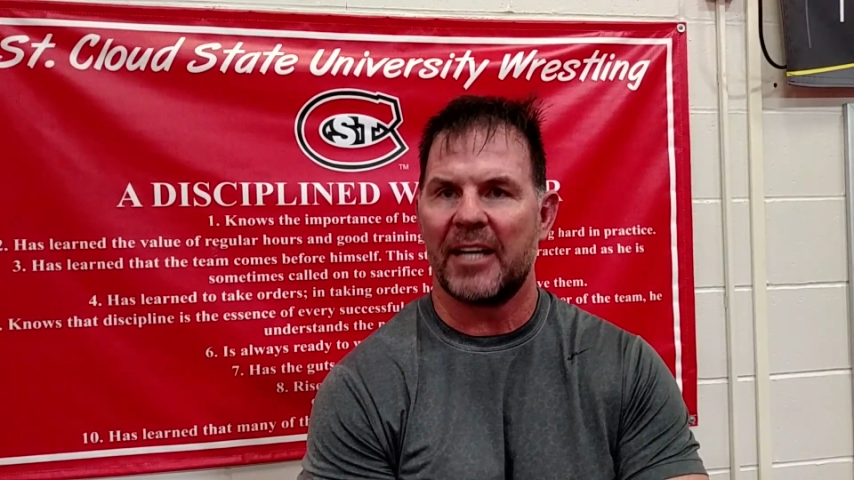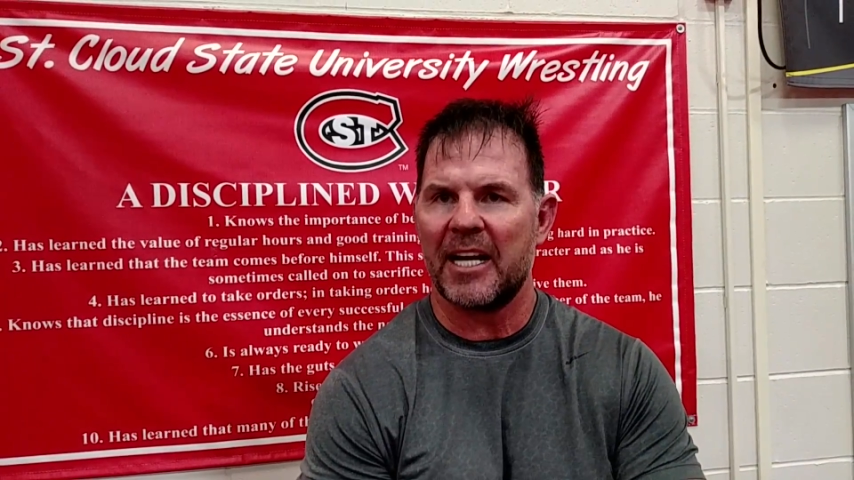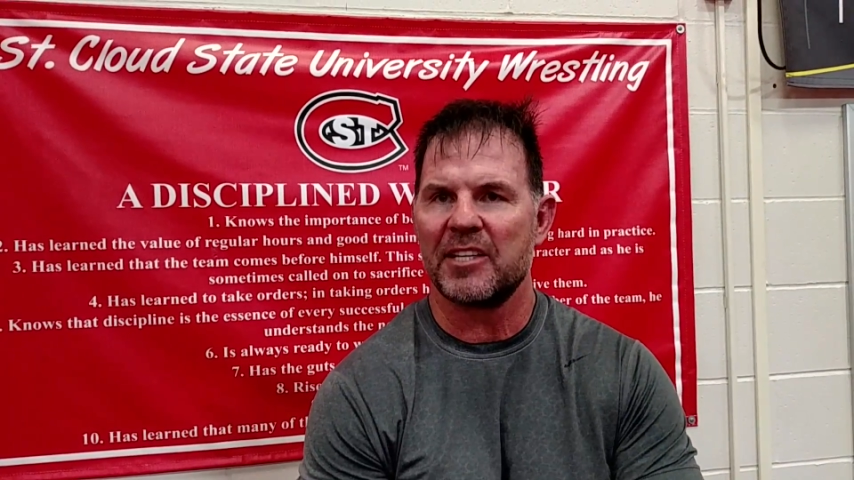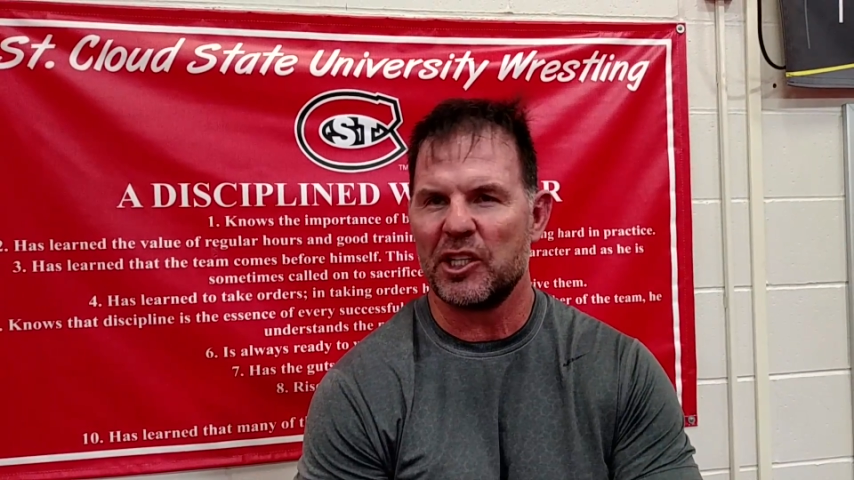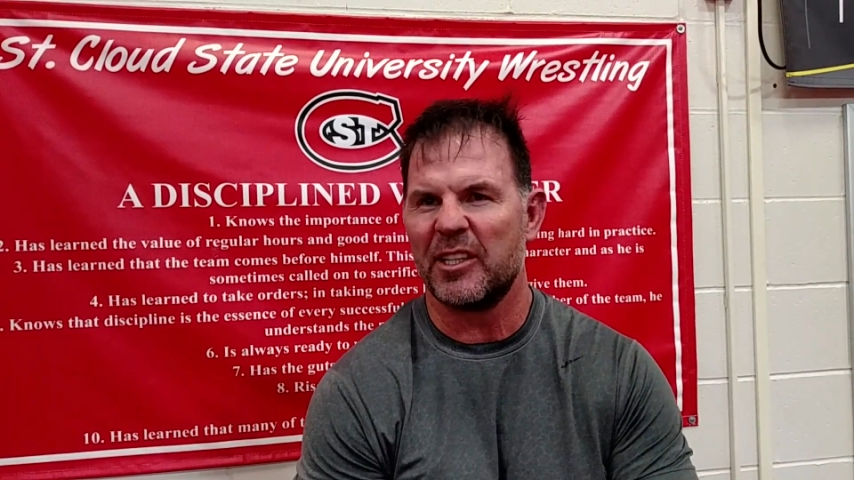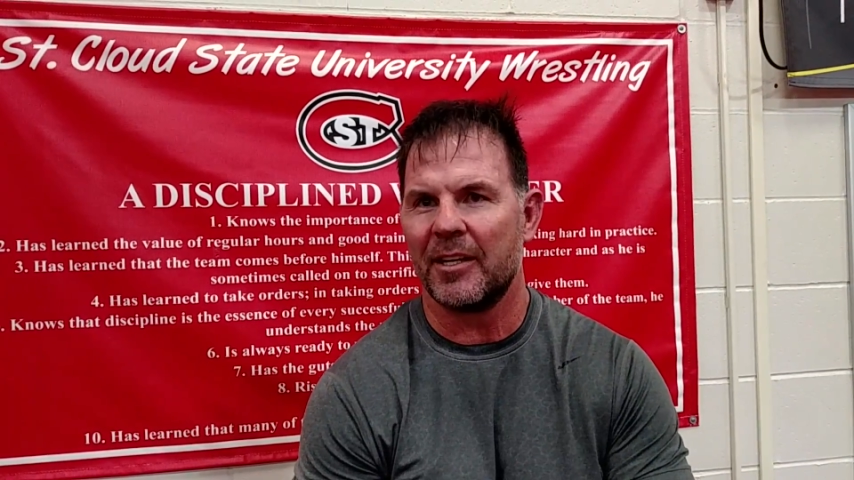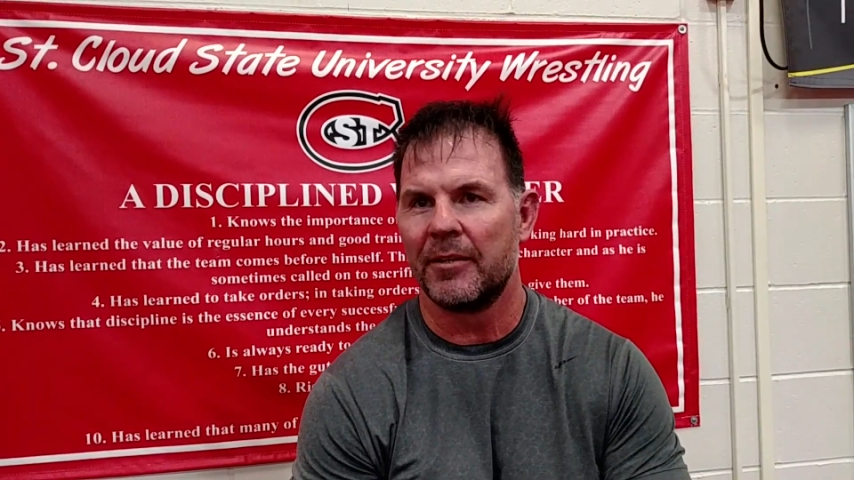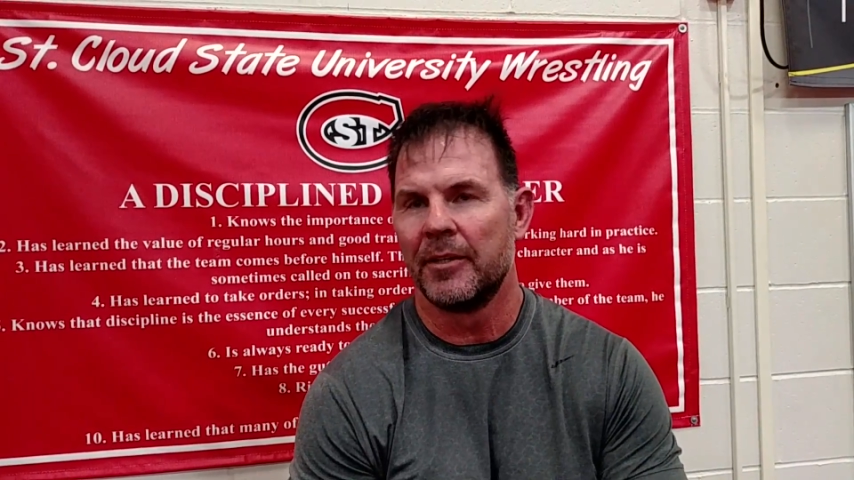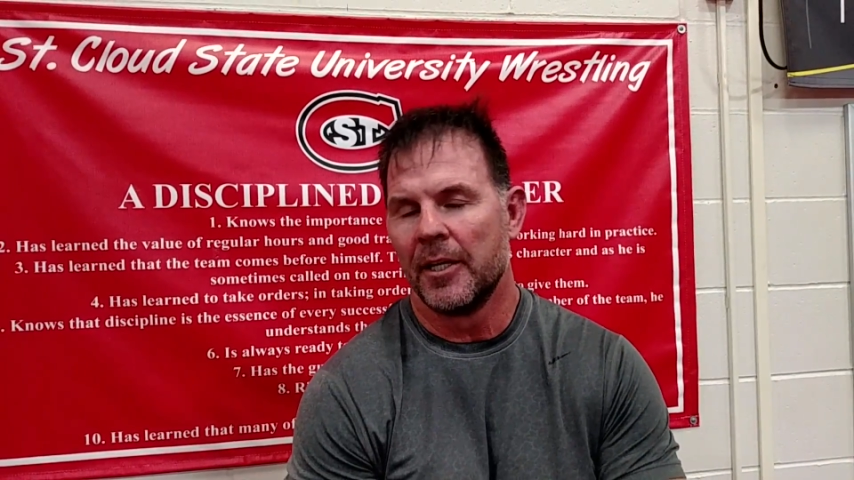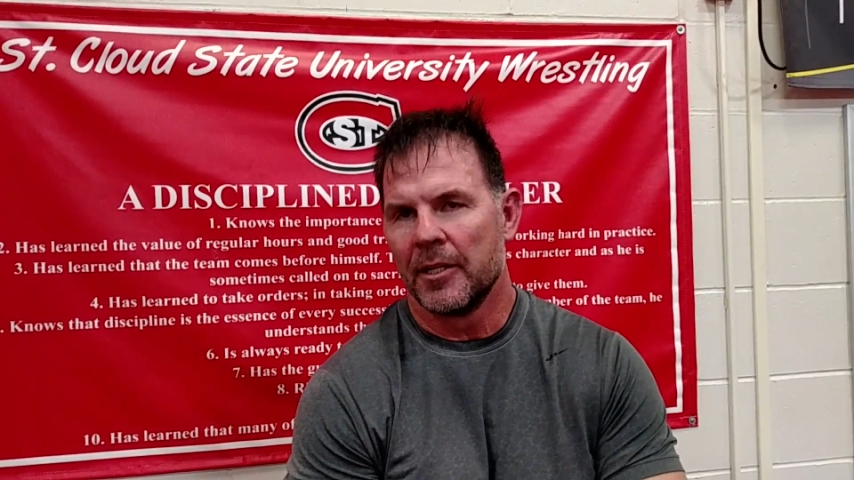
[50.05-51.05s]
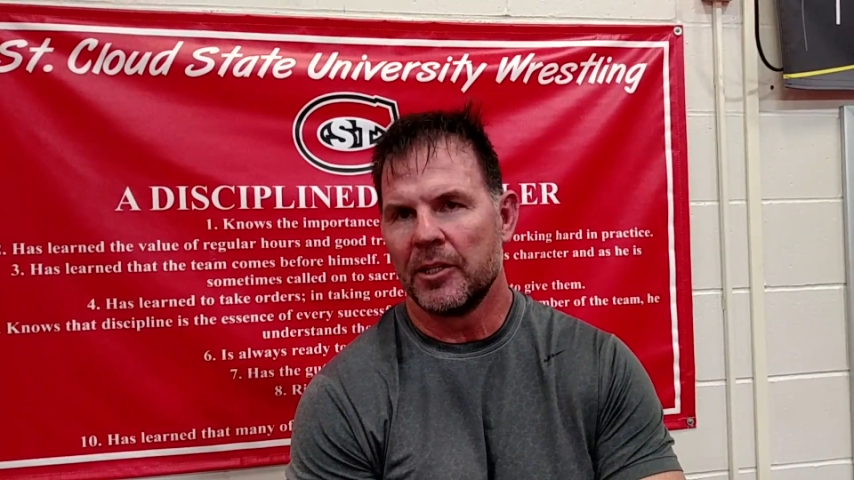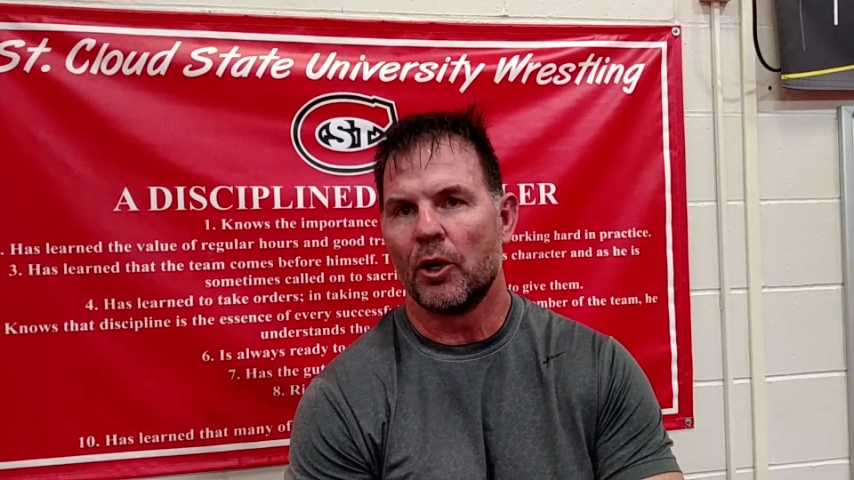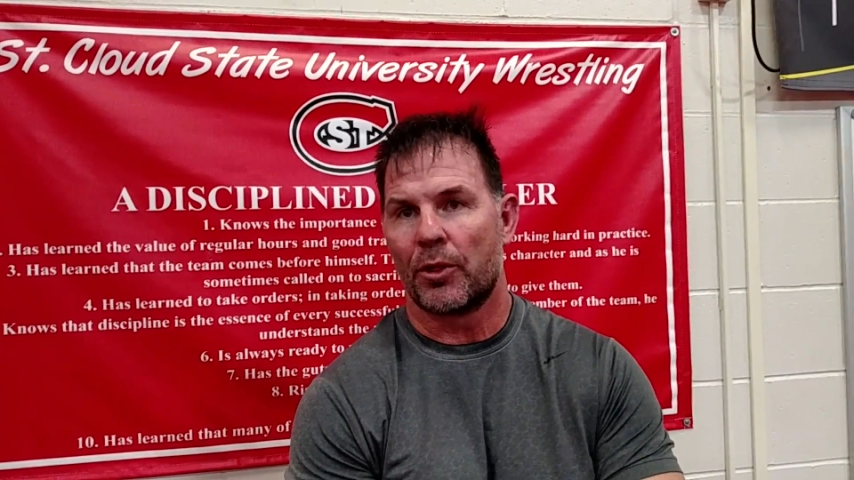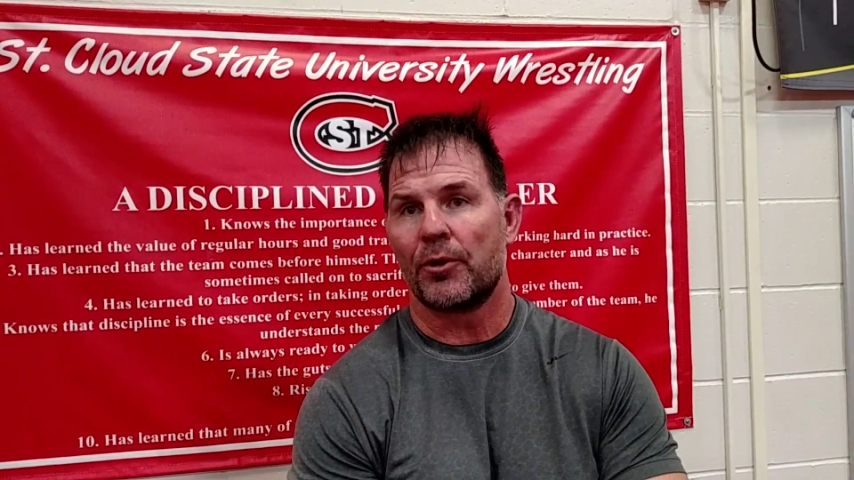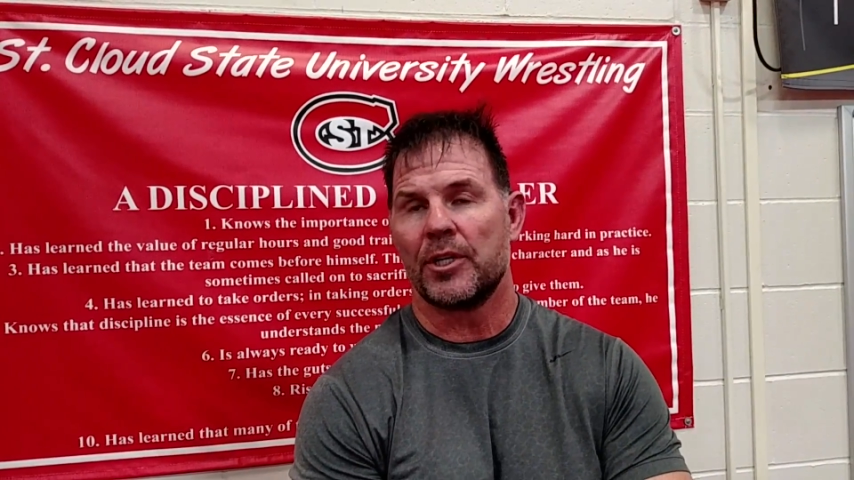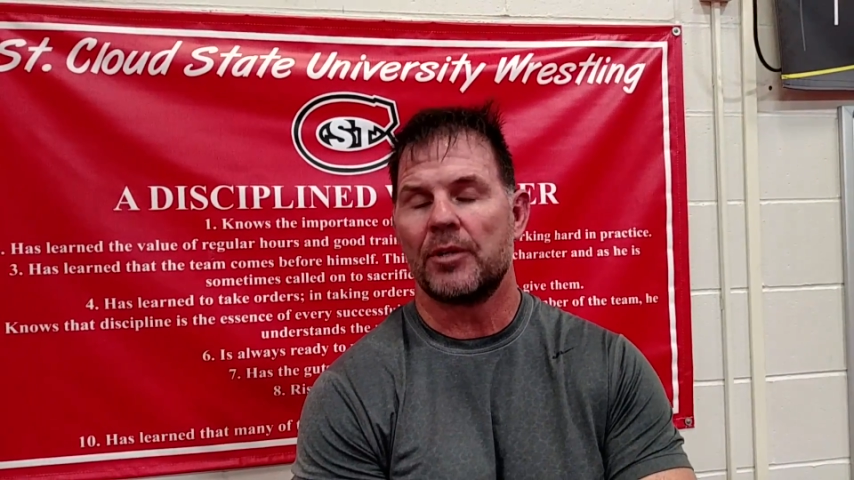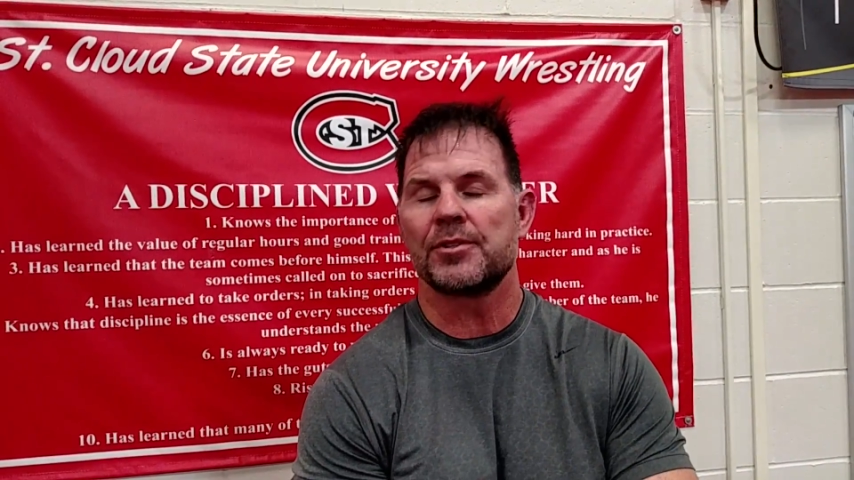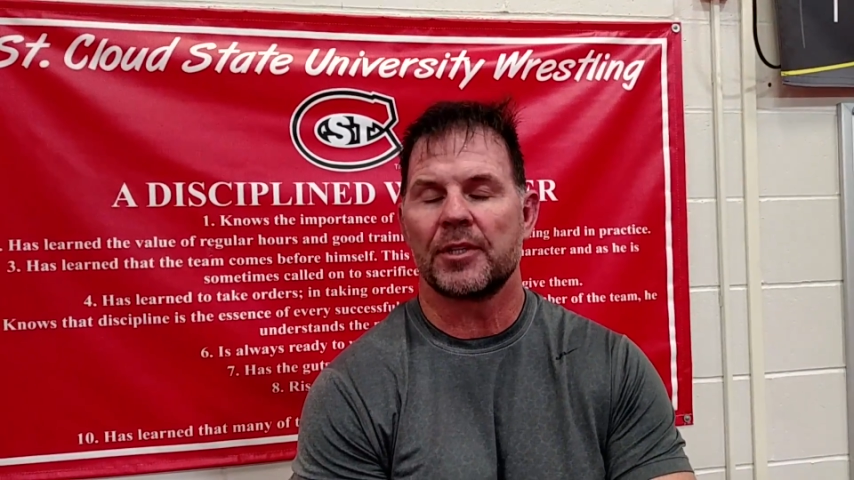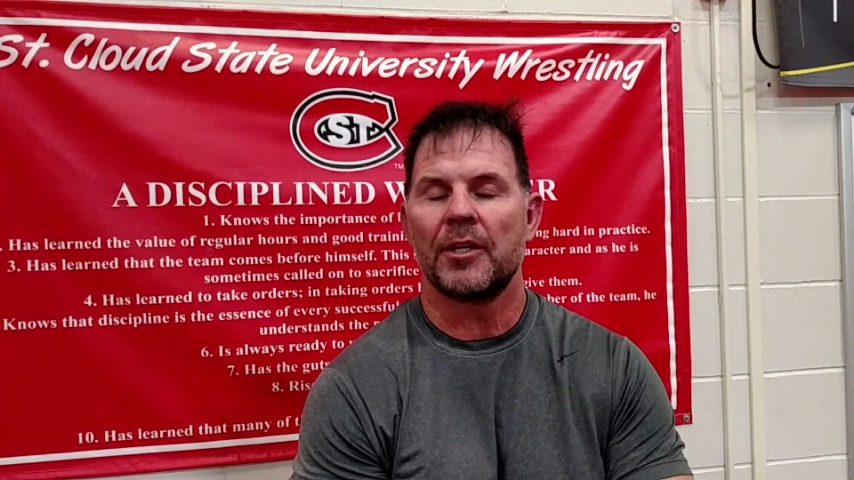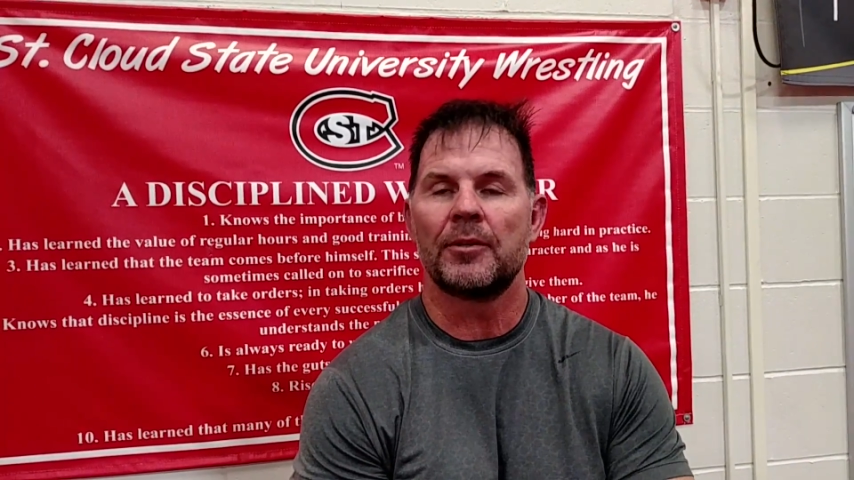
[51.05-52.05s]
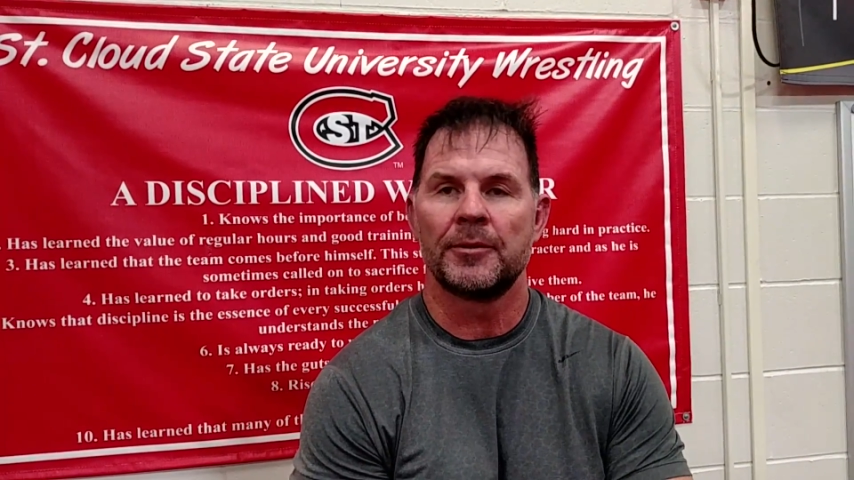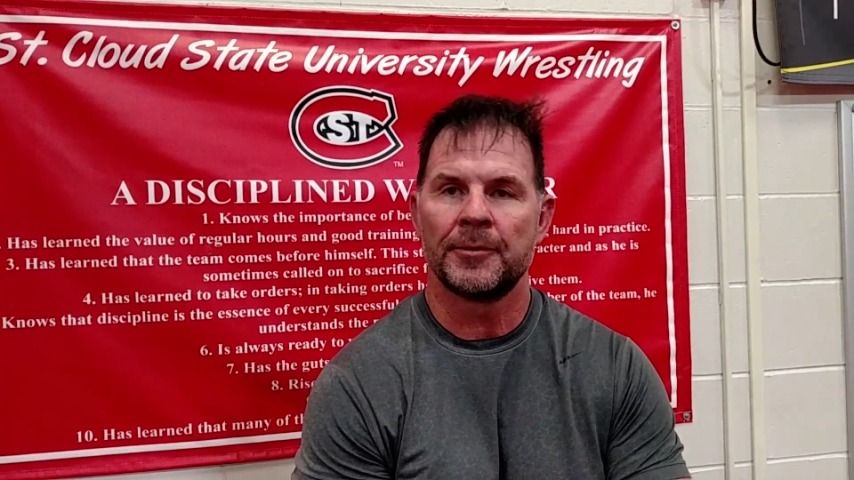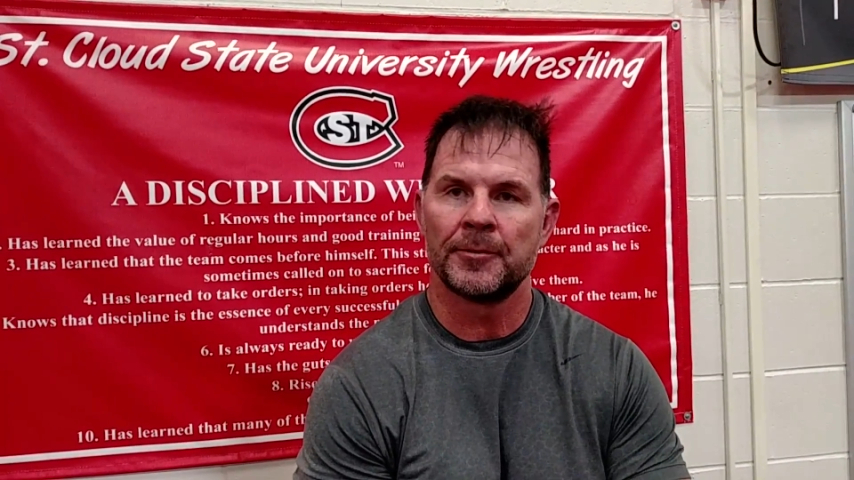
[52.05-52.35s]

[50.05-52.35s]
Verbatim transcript: today than you did, you know, 30 years ago